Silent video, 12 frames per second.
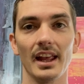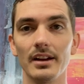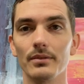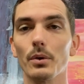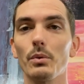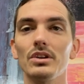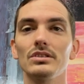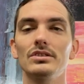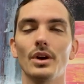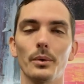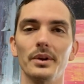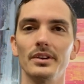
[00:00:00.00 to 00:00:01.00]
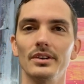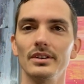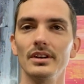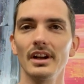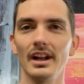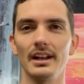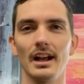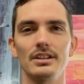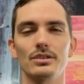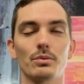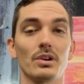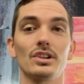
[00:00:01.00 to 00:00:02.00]
Hey everyone, Cody here, and I
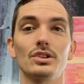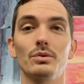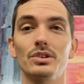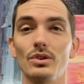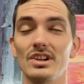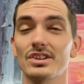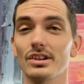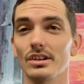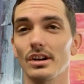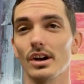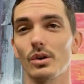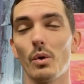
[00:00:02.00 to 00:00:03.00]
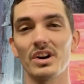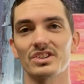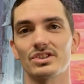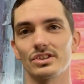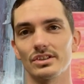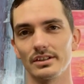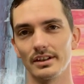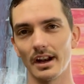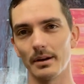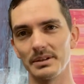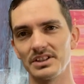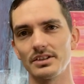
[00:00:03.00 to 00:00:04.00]
just wanted to address a question
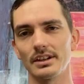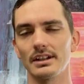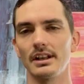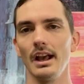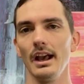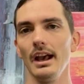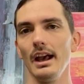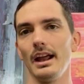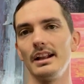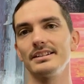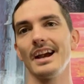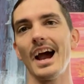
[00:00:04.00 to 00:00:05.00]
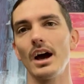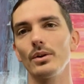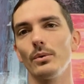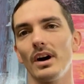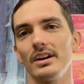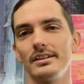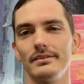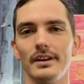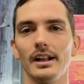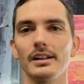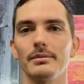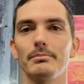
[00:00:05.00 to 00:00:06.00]
that I've been seeing, and it's how do I
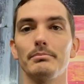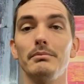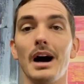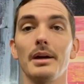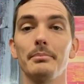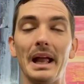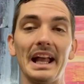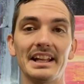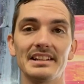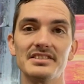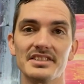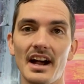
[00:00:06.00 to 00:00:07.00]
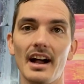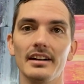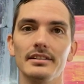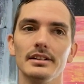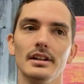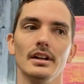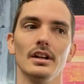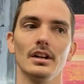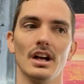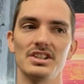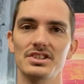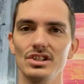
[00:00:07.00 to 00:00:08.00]
develop my painting style?
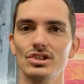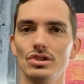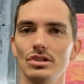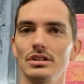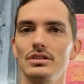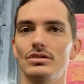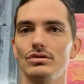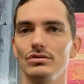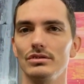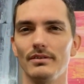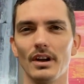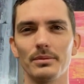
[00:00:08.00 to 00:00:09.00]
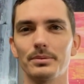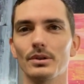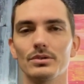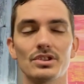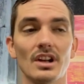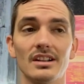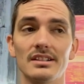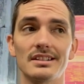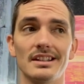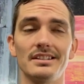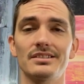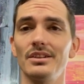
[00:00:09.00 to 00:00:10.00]
Essentially, to develop your own style,
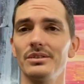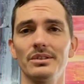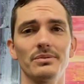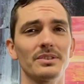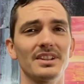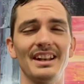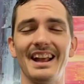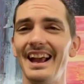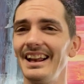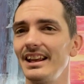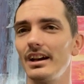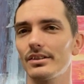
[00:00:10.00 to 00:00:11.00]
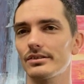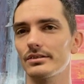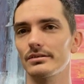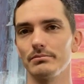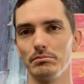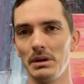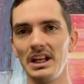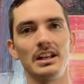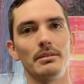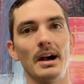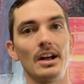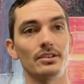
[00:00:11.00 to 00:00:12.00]
it's no different than any other
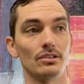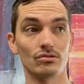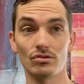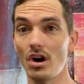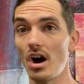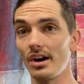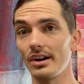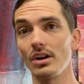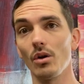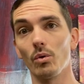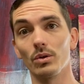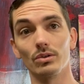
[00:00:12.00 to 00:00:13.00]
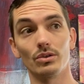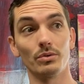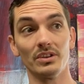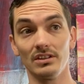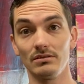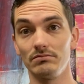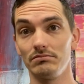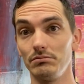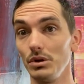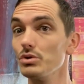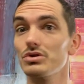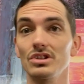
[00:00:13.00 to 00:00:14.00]
medium out there, drawing or doing
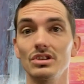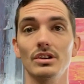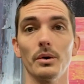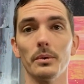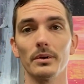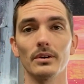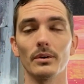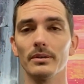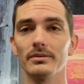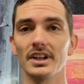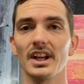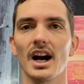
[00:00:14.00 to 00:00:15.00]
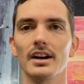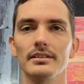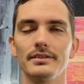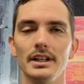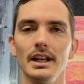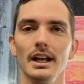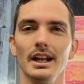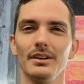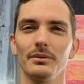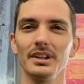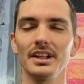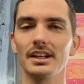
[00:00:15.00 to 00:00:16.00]
music or videography.
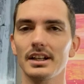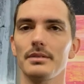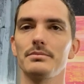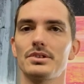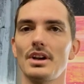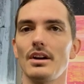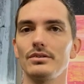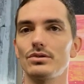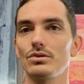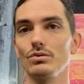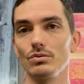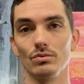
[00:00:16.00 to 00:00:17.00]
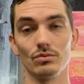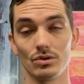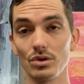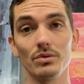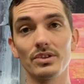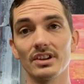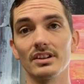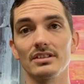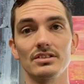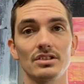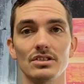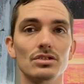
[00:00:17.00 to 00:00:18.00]
Really, it comes down to two
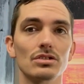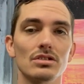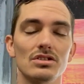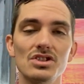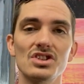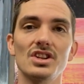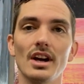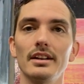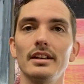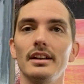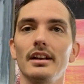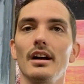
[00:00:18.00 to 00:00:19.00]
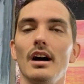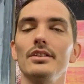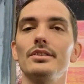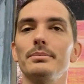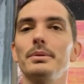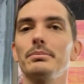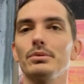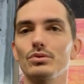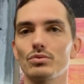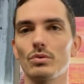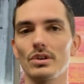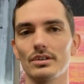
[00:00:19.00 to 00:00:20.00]
things, just studying other
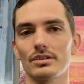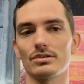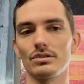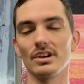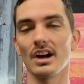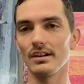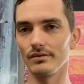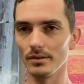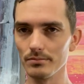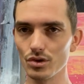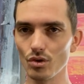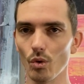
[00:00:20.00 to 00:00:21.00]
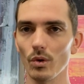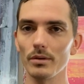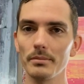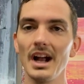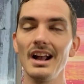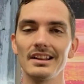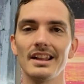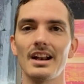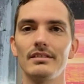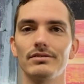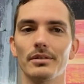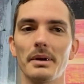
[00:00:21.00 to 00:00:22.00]
people's work to kind of absorb that
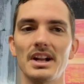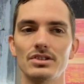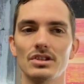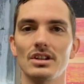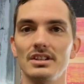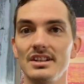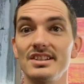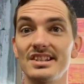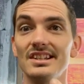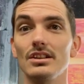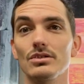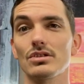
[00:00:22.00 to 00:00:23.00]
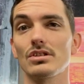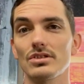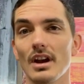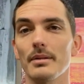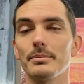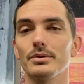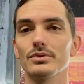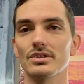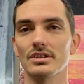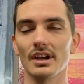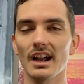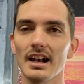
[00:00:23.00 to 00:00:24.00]
information and to see those examples
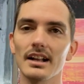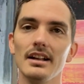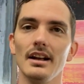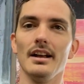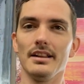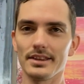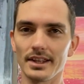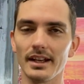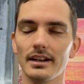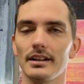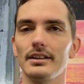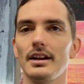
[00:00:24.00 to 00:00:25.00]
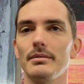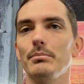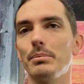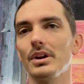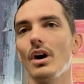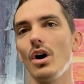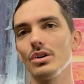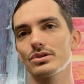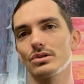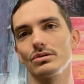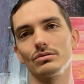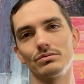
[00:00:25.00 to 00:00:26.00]
and to kind of think on them, but
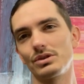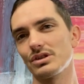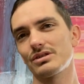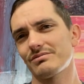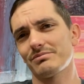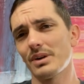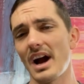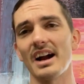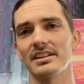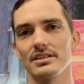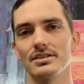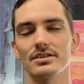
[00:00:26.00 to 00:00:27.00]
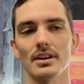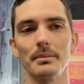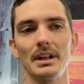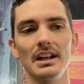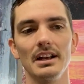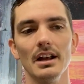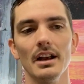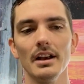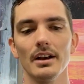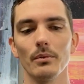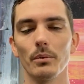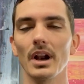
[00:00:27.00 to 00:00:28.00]
also just practice. I mean,
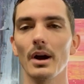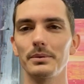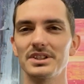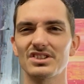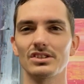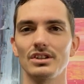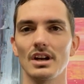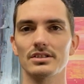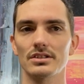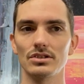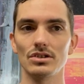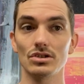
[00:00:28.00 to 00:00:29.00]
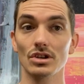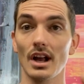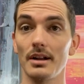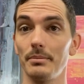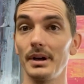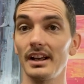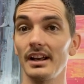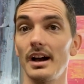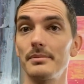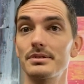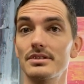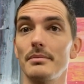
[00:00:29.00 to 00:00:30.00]
what I would suggest is just kind of picking
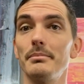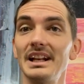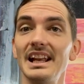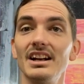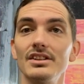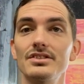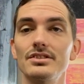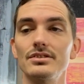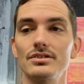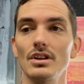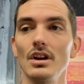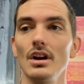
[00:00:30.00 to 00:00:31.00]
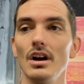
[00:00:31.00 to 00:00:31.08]
up somebody else's